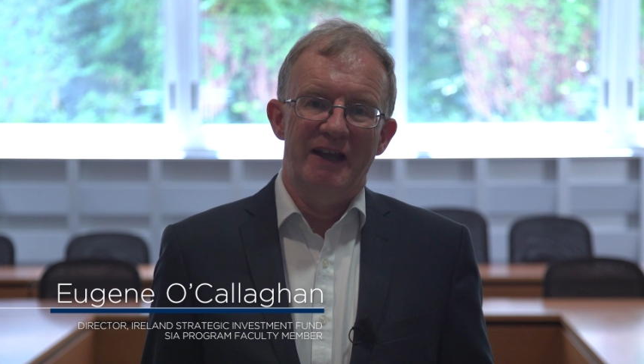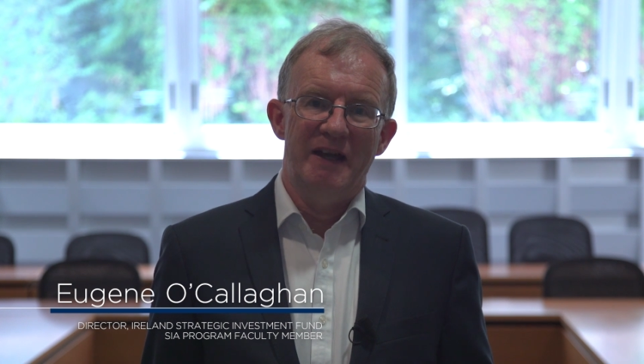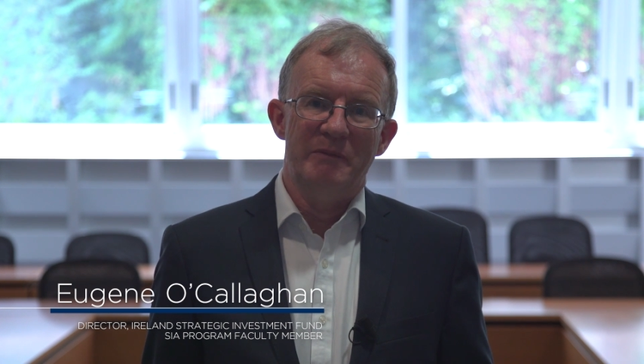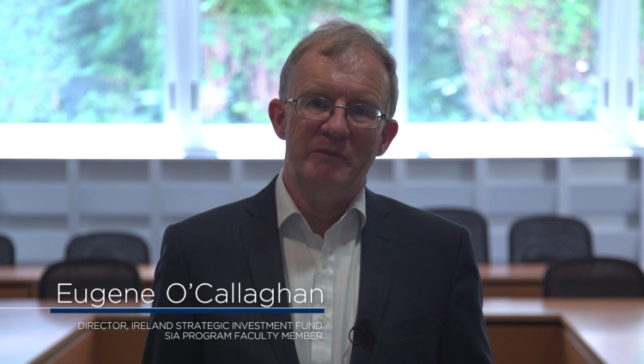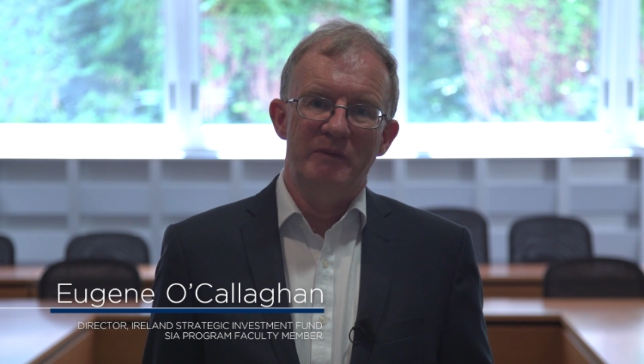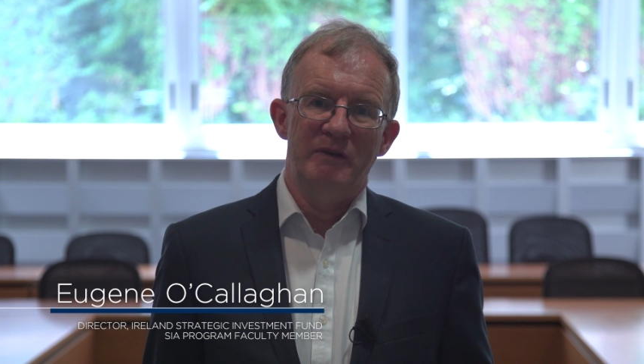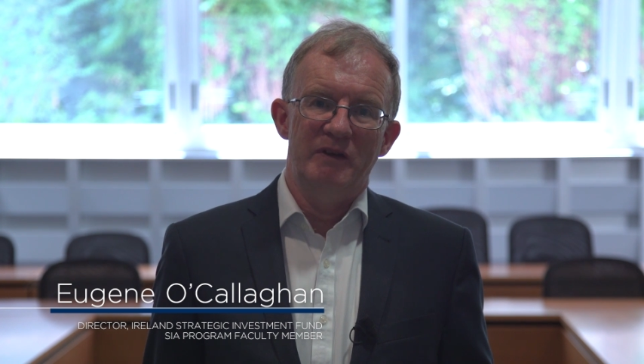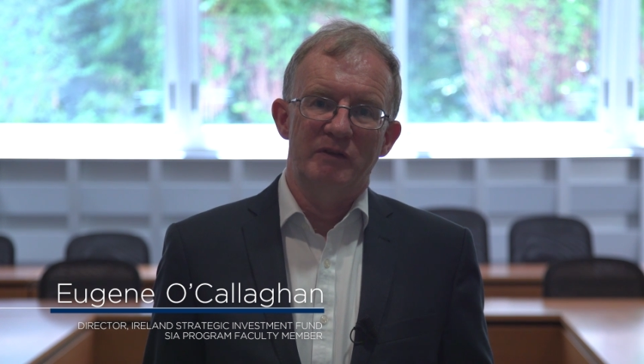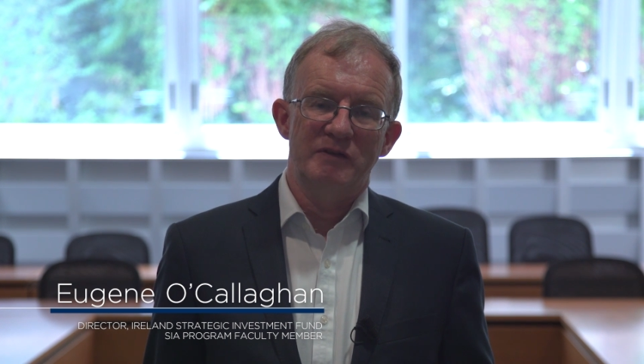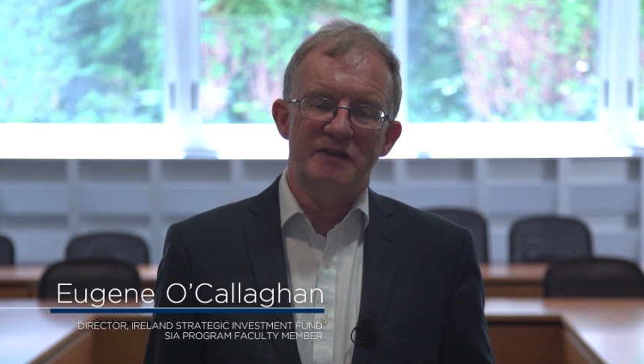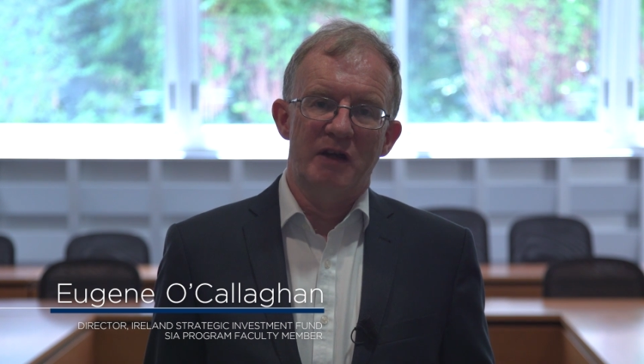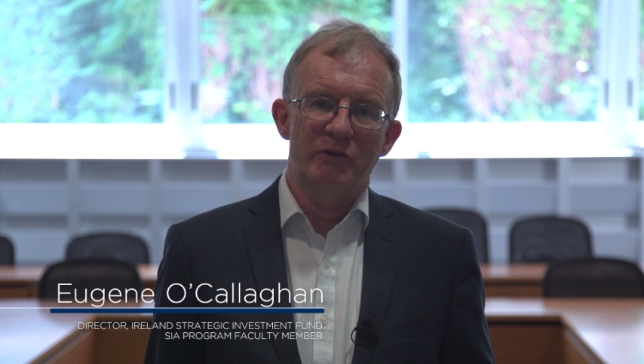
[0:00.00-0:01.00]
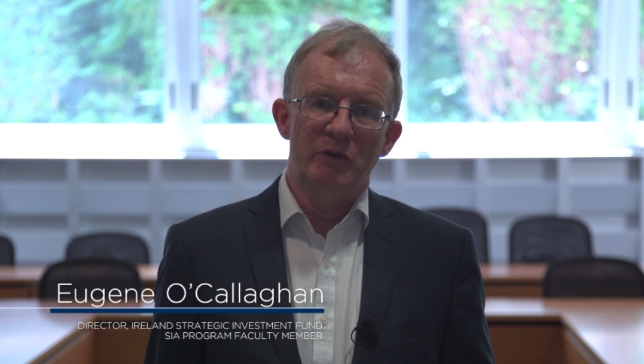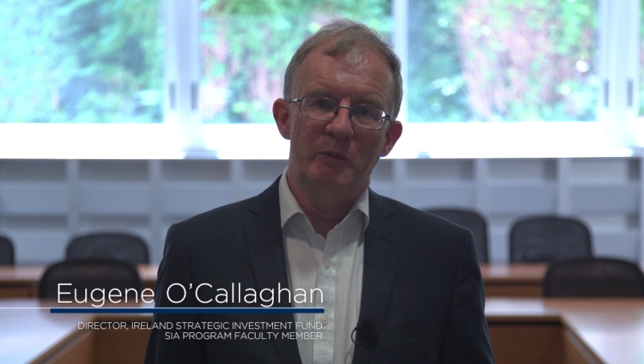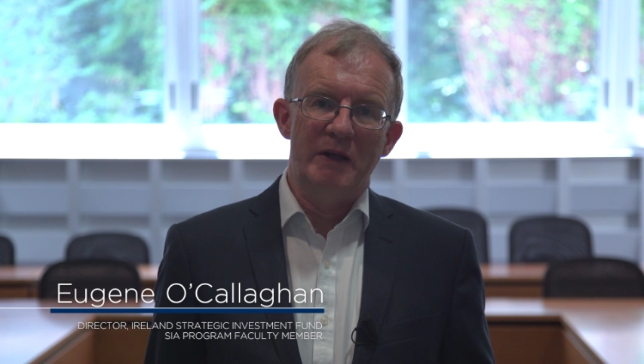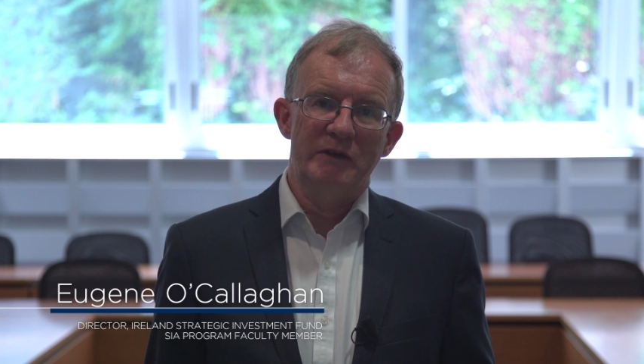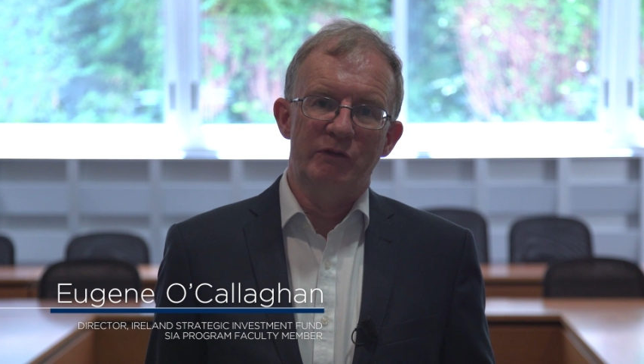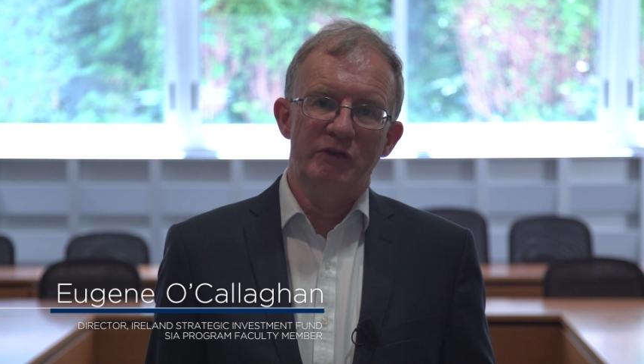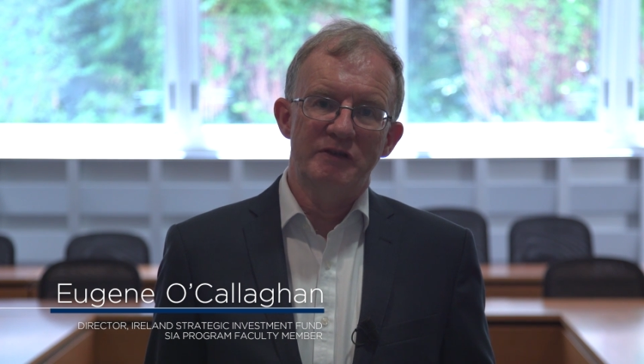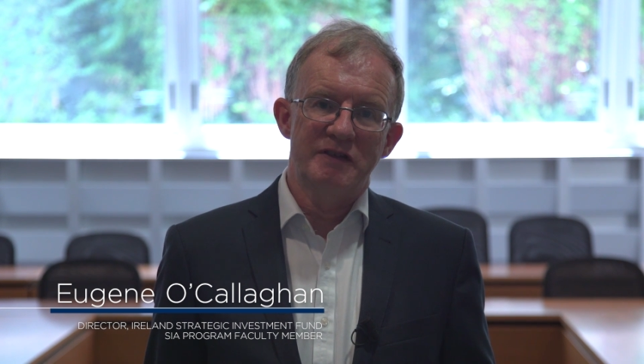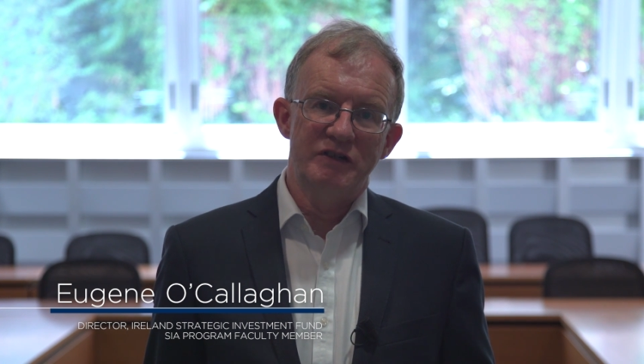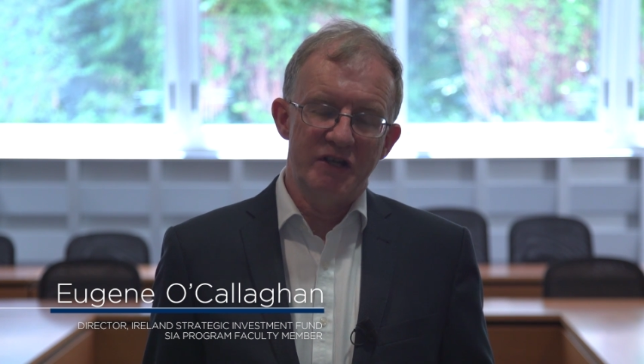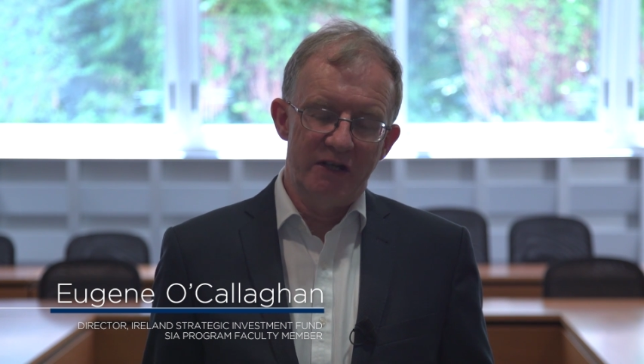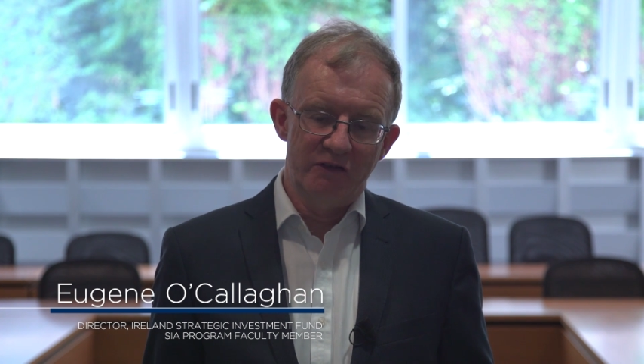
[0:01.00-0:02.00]
You know, sovereign wealth
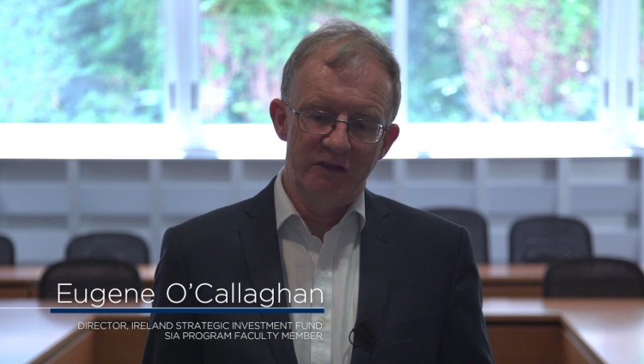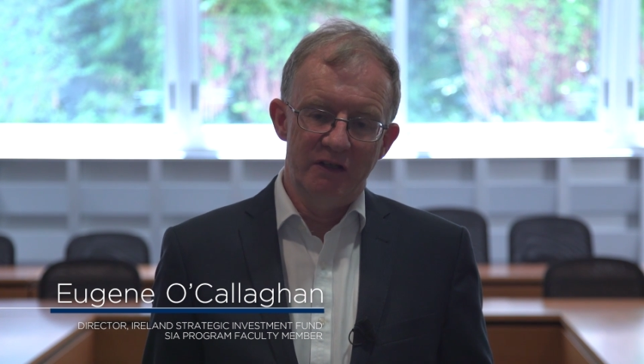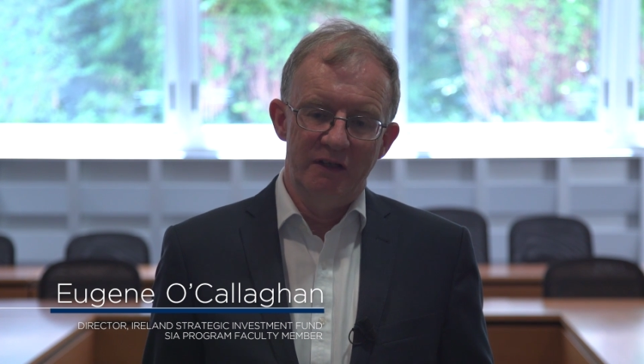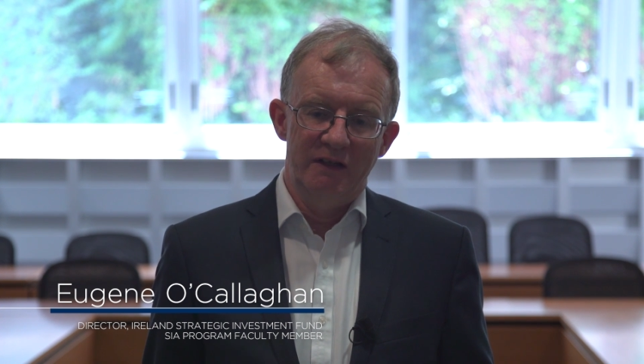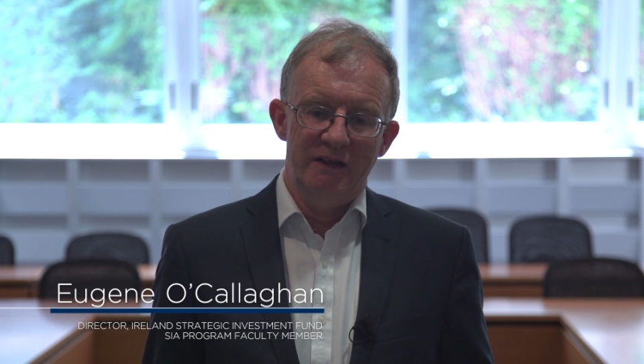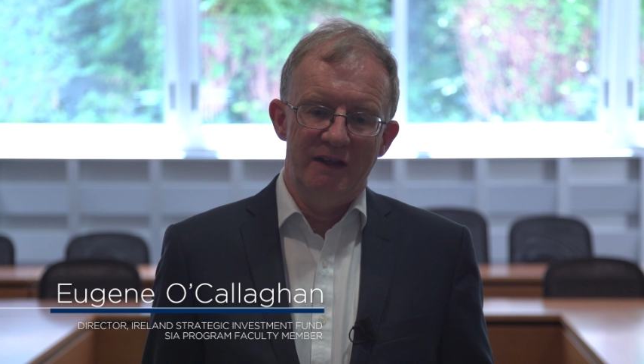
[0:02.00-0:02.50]
funds in general